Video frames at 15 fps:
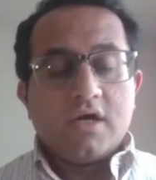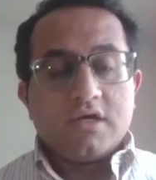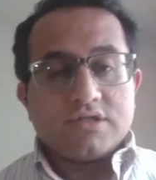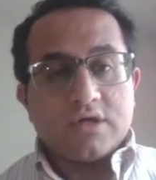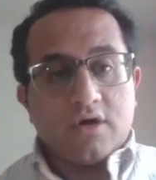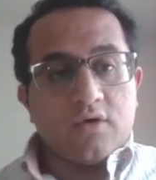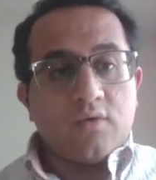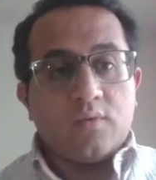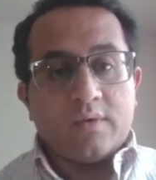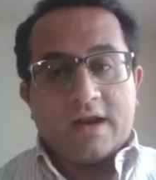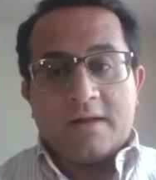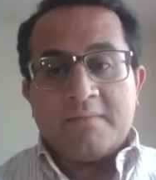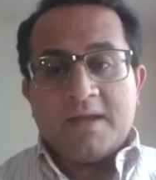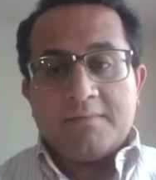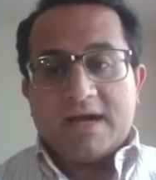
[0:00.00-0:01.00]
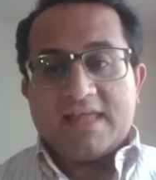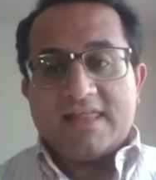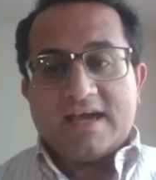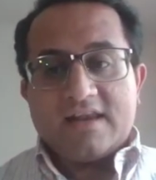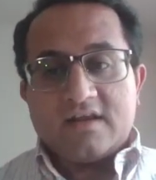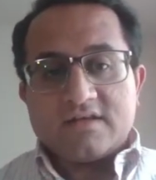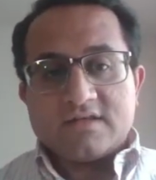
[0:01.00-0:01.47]
So what I mean by
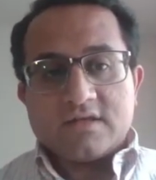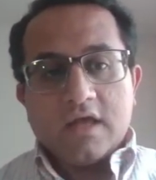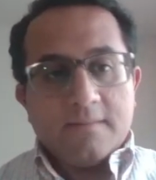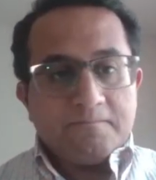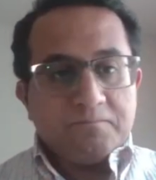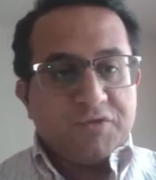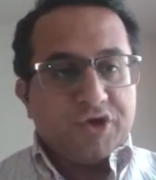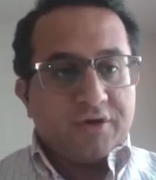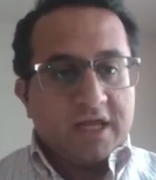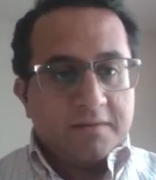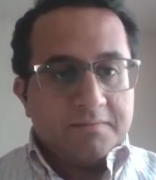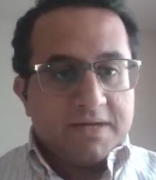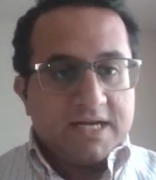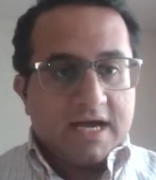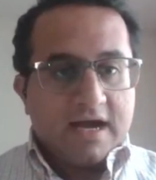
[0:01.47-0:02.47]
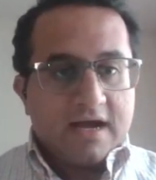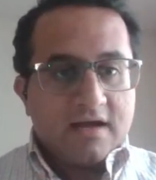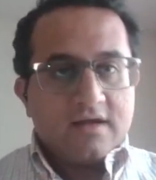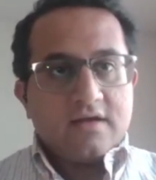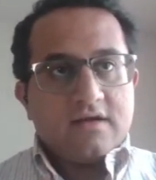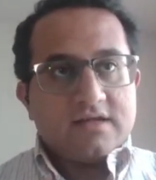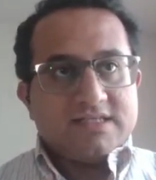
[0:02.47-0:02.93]
that is your EBITDA
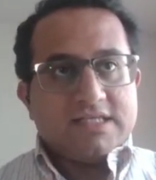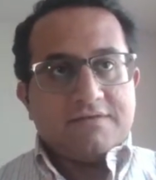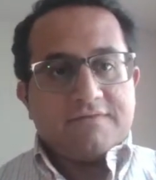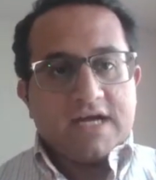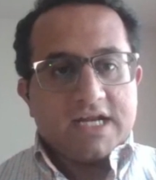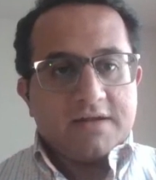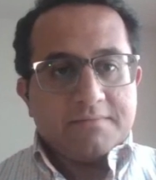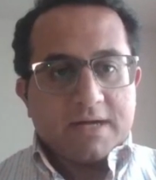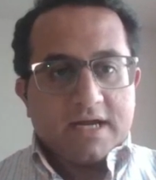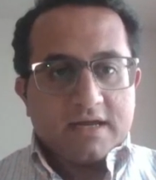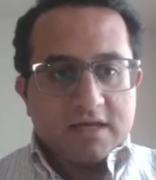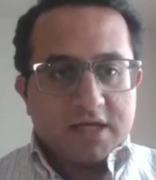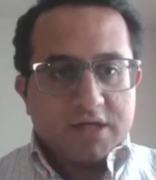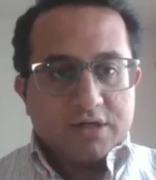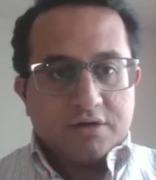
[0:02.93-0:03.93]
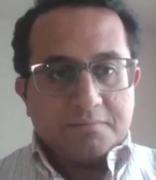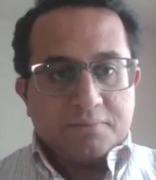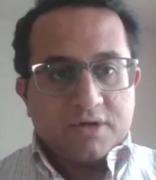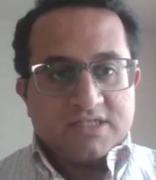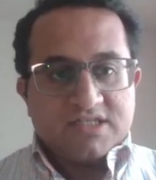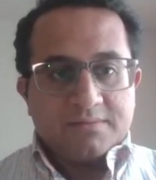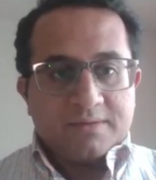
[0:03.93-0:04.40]
divided by your
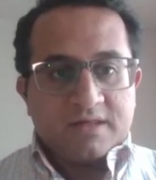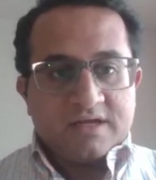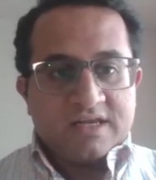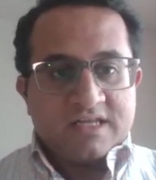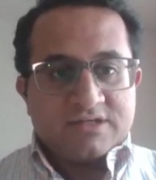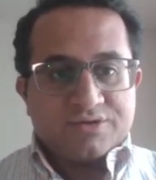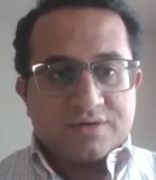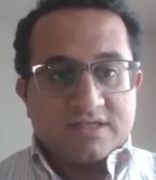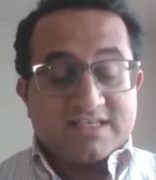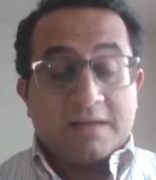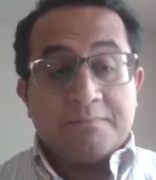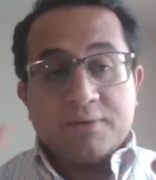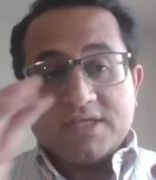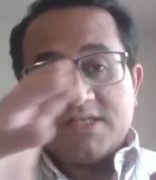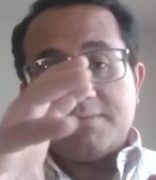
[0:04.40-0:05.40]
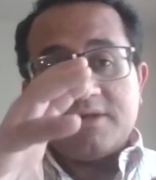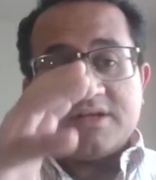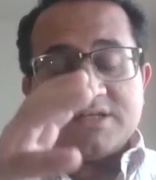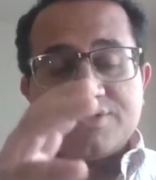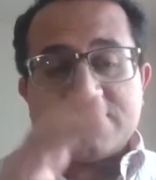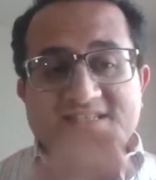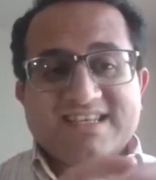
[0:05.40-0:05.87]
principal and interest. And principal
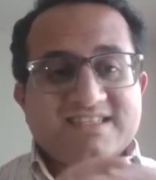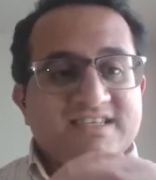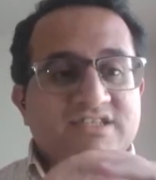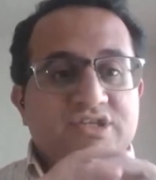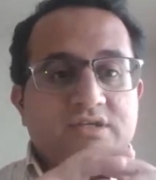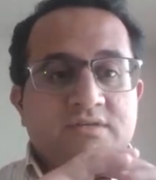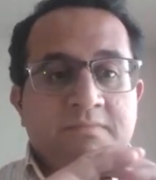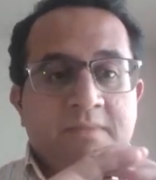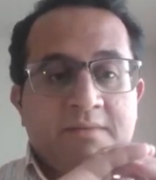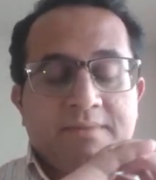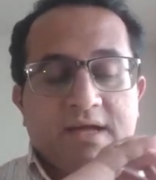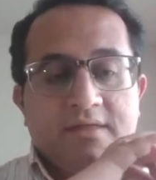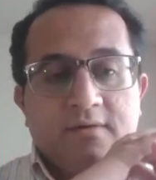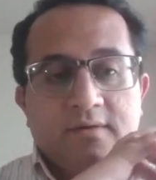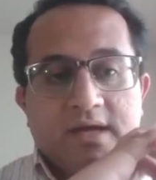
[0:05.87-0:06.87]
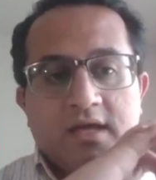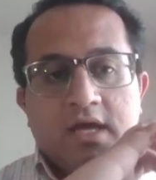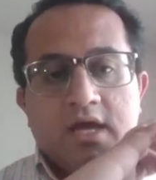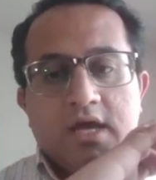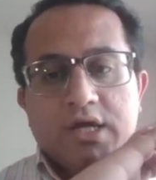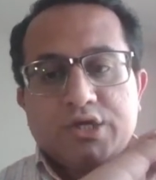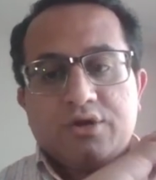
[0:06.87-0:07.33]
interest doesn't just mean, by the way,
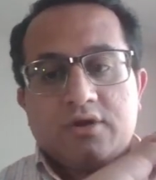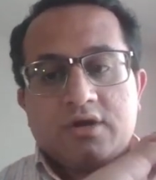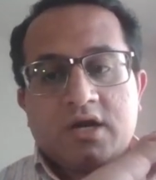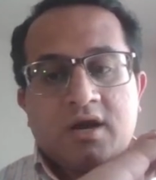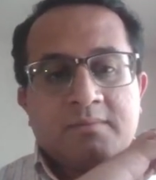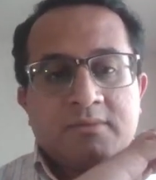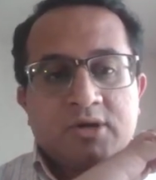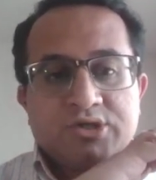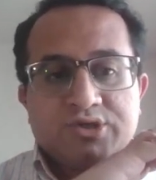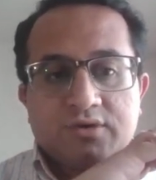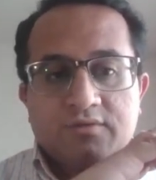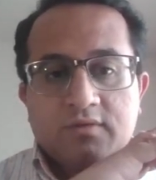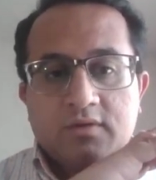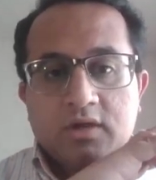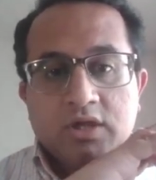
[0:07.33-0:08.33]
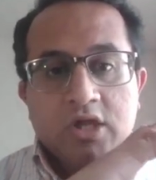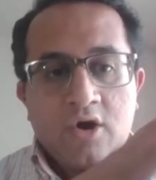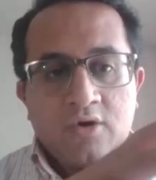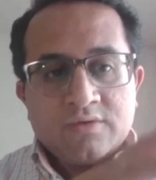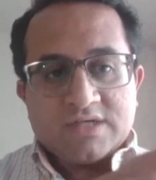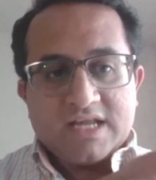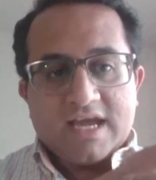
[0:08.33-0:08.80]
your commercial
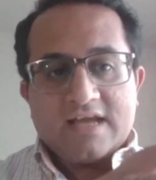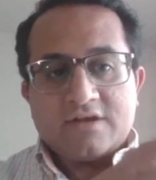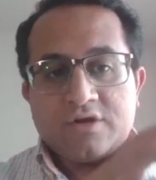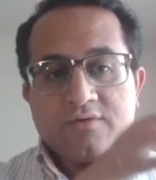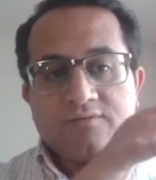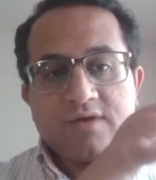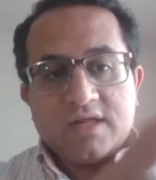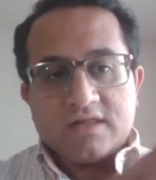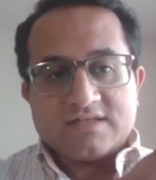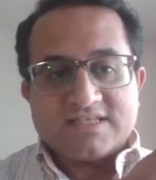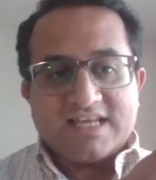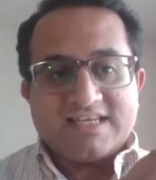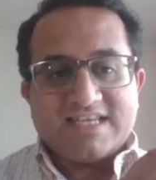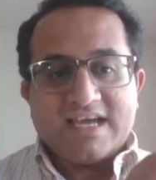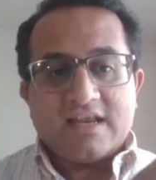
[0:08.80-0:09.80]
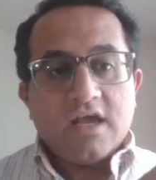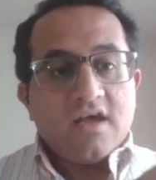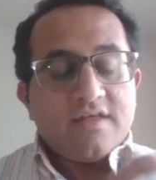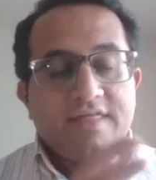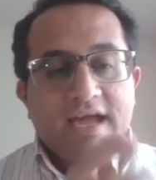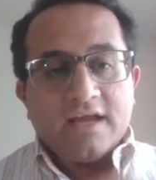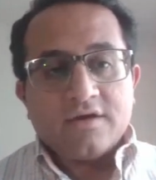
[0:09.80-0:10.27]
loan debt, your real estate debt.
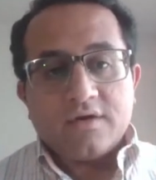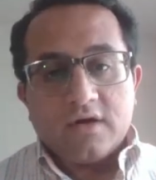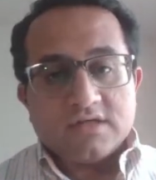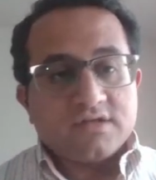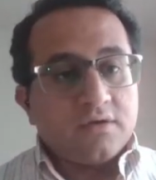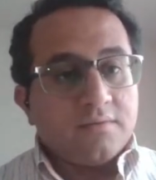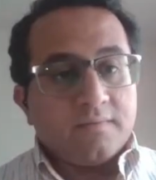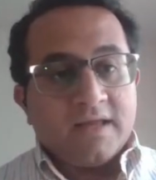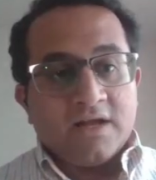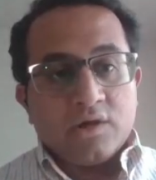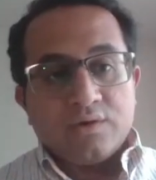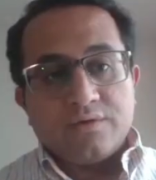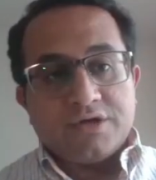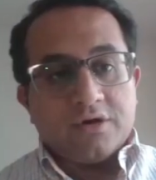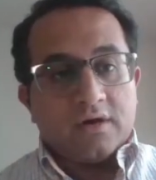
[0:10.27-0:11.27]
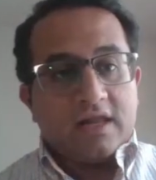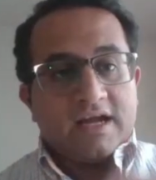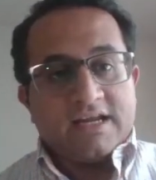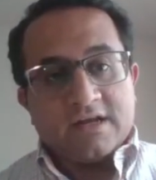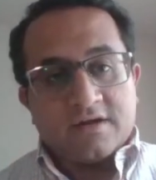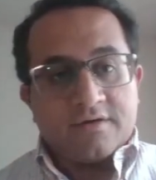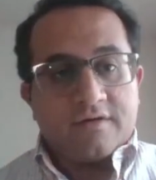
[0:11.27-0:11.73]
That could also include your
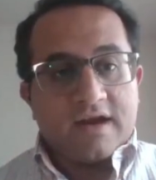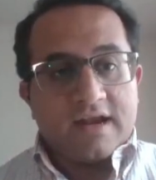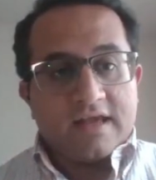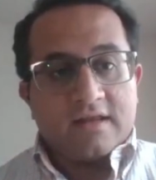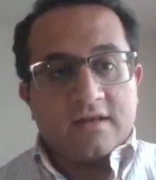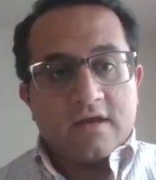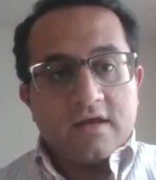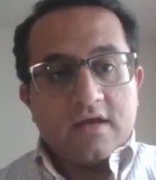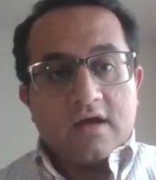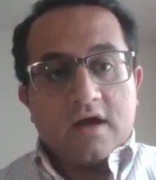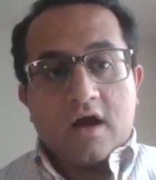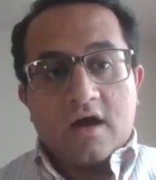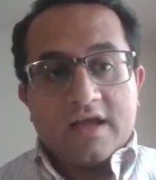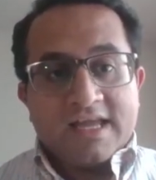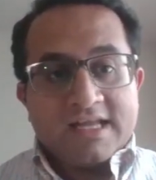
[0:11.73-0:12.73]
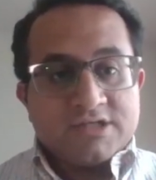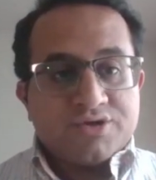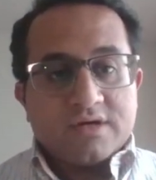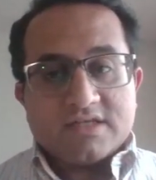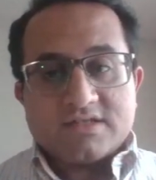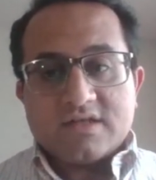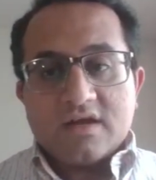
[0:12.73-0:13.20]
line of credit
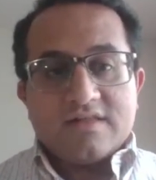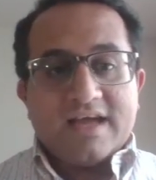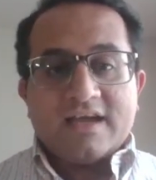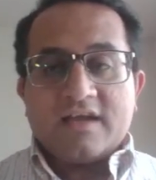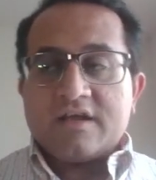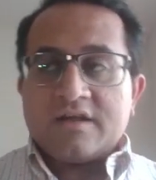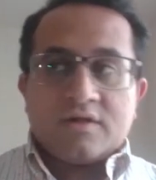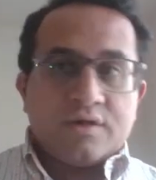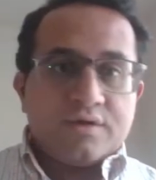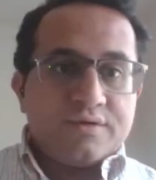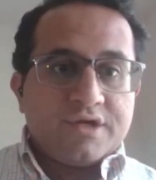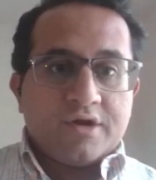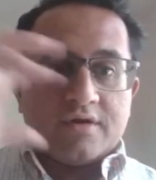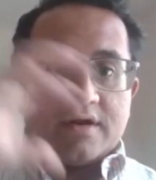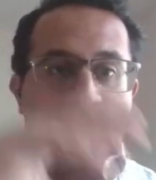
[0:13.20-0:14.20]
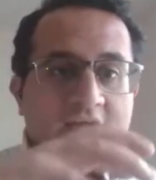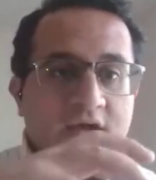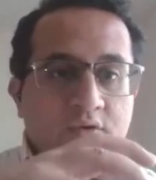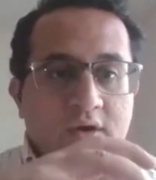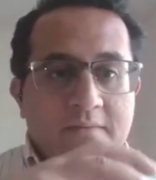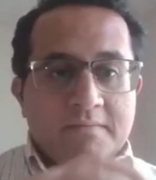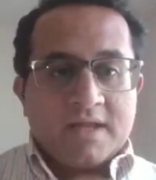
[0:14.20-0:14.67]
interest. That could include your
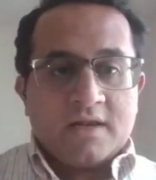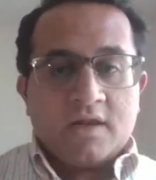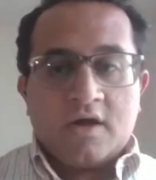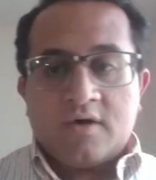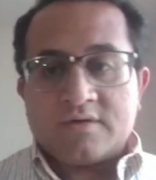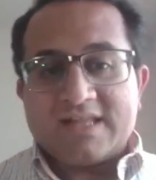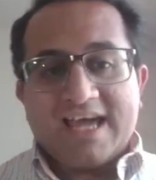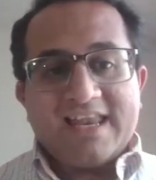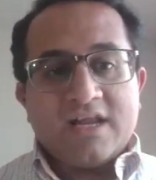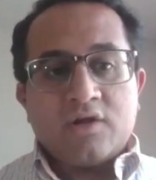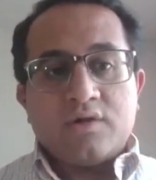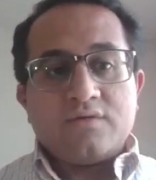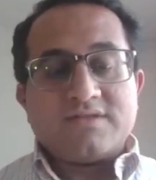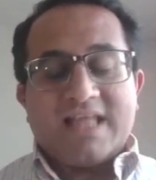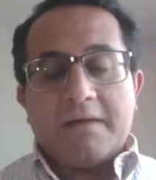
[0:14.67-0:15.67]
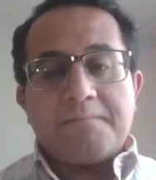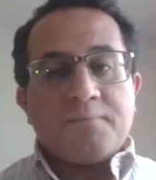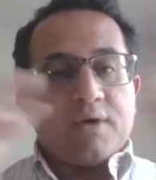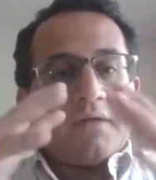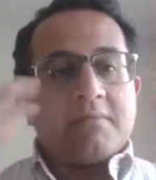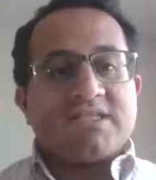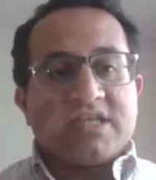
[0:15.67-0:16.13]
equipment loan. That
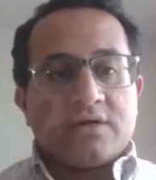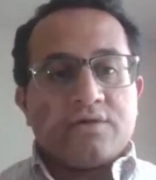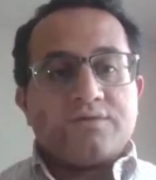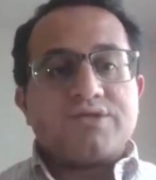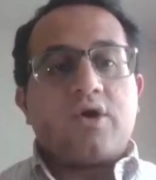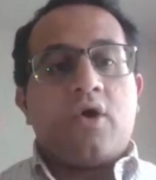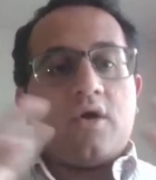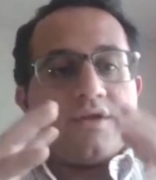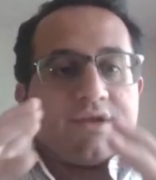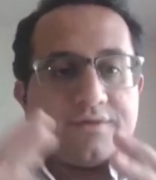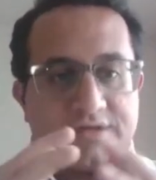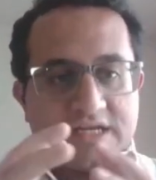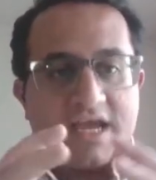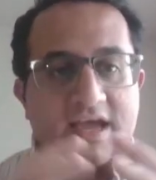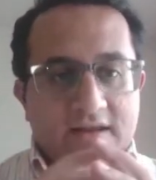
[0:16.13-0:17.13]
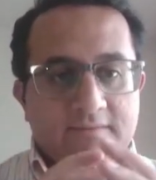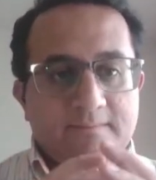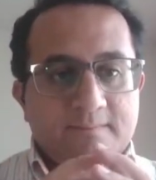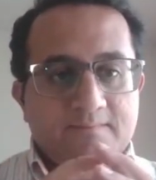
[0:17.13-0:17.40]
pretty much includes all your debt.